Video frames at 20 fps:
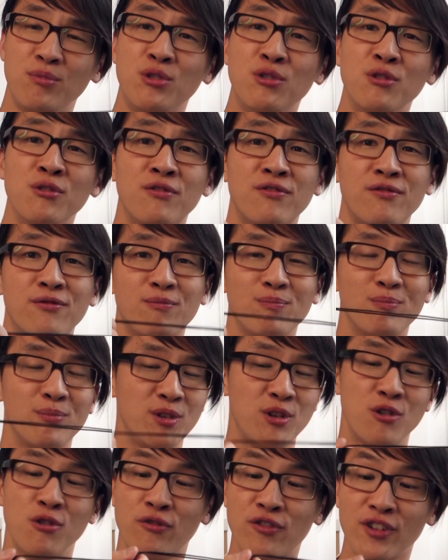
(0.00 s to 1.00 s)

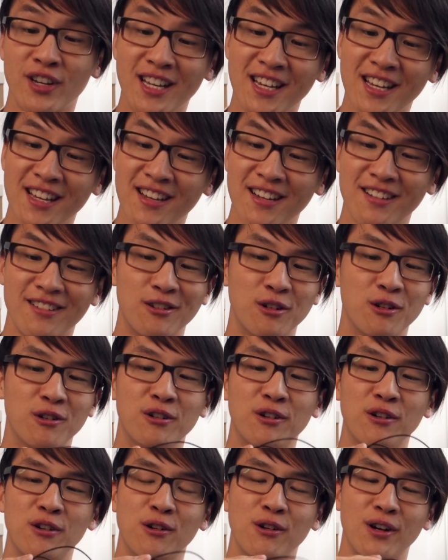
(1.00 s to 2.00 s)
euphony
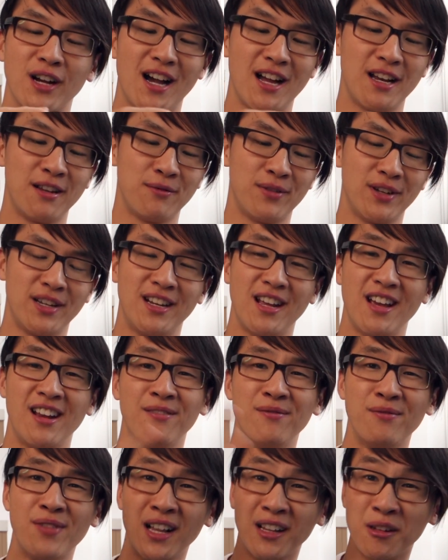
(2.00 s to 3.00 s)
or kind of an
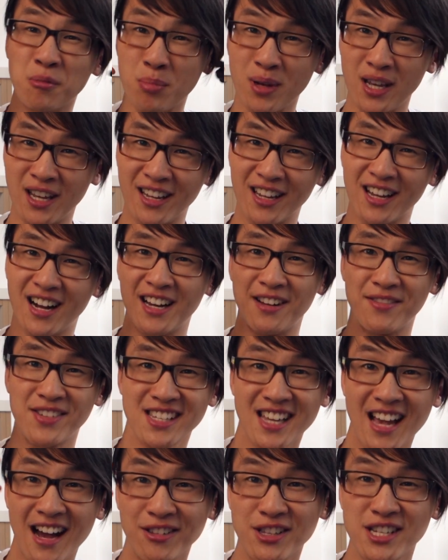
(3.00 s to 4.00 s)
enveloping kind of
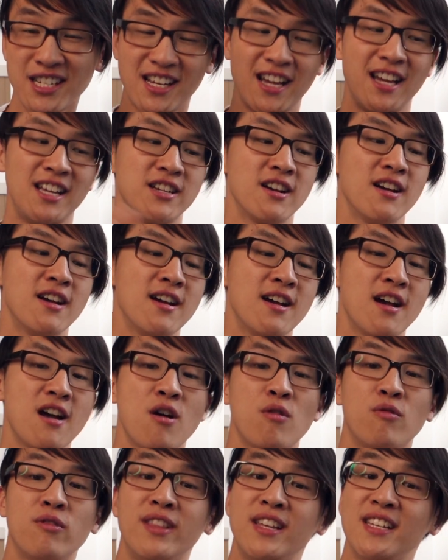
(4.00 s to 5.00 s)
soundstage
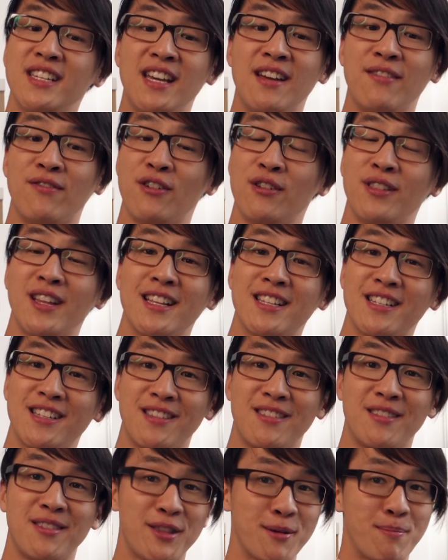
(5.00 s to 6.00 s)
with this earphone.
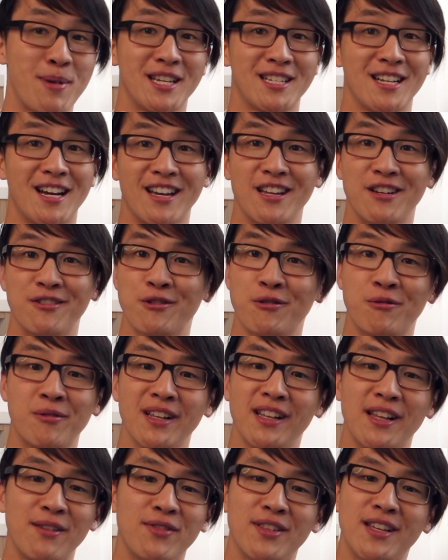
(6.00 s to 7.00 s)
That's the best I can do
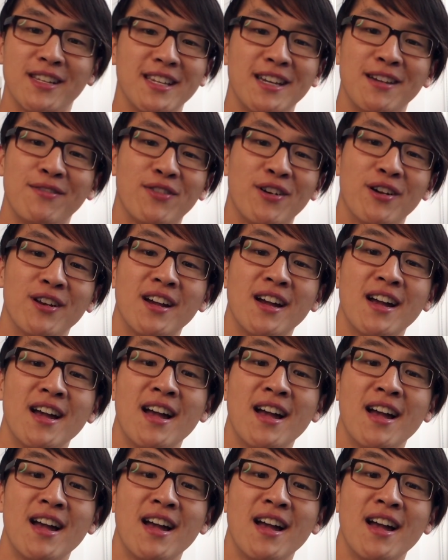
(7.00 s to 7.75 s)
really for this earphone.